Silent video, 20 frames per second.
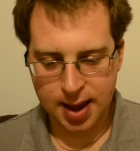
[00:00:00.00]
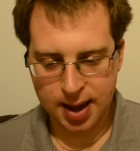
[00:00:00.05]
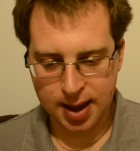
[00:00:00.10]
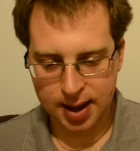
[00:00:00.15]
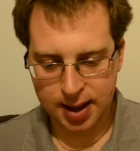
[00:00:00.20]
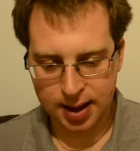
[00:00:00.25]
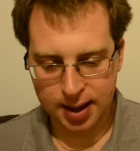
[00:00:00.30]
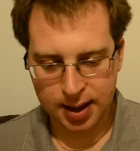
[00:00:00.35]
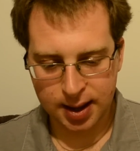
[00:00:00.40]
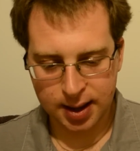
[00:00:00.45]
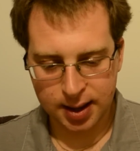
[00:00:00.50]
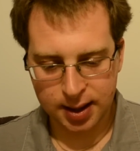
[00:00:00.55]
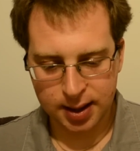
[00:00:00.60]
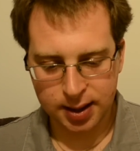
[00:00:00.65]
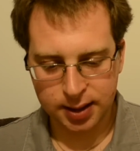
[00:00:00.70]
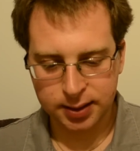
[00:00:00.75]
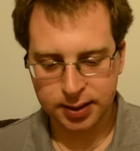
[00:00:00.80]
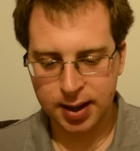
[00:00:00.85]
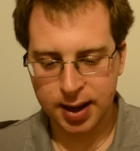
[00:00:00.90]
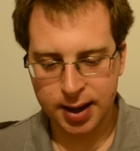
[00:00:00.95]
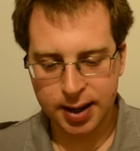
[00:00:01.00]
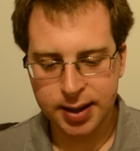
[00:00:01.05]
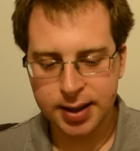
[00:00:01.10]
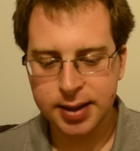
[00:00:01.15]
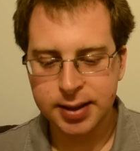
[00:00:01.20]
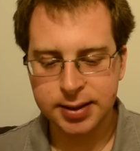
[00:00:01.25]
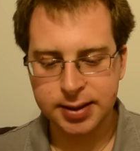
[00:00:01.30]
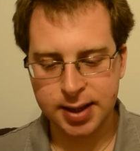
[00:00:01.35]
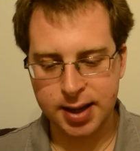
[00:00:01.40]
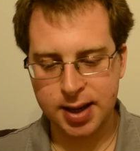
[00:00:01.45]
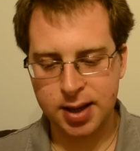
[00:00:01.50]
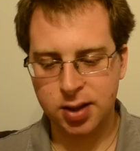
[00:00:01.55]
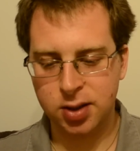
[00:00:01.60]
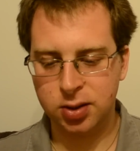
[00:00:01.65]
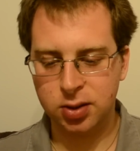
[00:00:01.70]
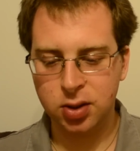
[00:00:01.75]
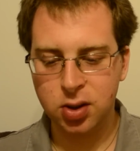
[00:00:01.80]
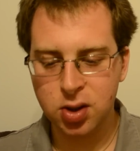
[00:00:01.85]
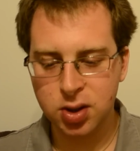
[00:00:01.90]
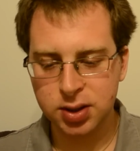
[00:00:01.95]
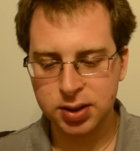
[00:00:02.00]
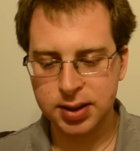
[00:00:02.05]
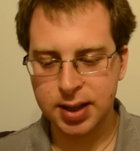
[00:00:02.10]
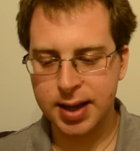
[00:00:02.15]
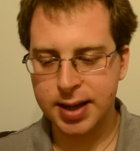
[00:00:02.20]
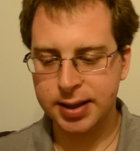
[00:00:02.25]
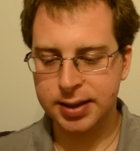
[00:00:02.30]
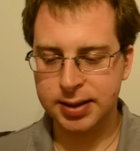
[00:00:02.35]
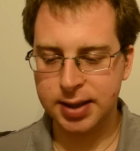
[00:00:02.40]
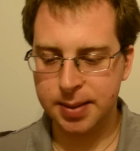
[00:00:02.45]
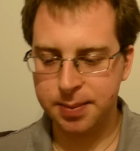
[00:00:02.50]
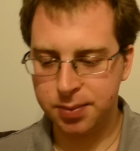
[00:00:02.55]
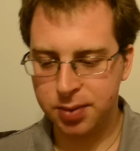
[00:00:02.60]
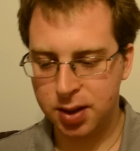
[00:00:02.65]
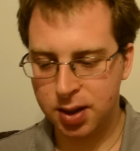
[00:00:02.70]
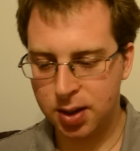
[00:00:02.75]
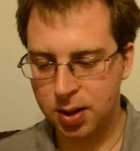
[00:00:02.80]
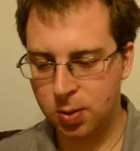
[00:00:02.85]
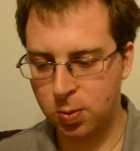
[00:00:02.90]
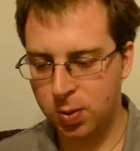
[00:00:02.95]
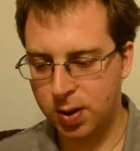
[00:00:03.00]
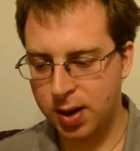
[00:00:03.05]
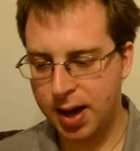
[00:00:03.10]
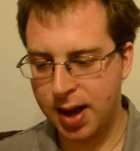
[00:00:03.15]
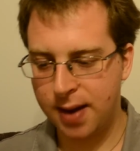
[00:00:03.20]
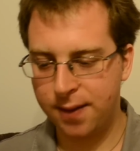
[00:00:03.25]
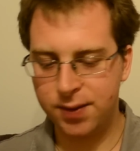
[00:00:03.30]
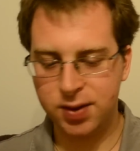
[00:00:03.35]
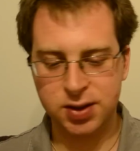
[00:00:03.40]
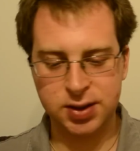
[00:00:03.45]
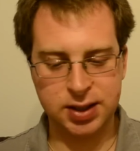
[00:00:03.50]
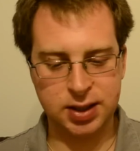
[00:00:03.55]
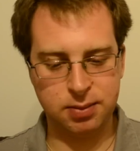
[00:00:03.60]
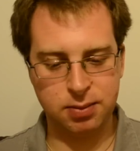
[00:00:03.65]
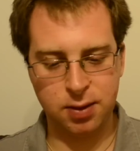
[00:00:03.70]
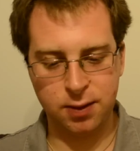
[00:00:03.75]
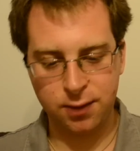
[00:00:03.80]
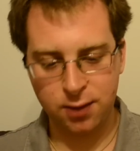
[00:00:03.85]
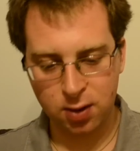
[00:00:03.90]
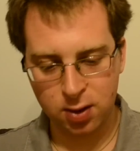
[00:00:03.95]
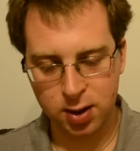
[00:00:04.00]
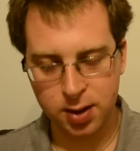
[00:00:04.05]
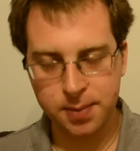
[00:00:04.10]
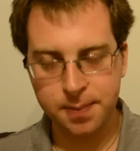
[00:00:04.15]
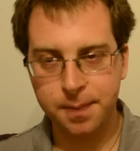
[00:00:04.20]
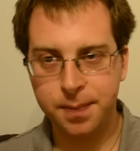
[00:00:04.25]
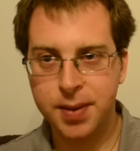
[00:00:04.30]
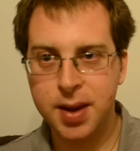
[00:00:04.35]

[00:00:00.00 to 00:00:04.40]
And Heidi said looks like something we haven't seen before.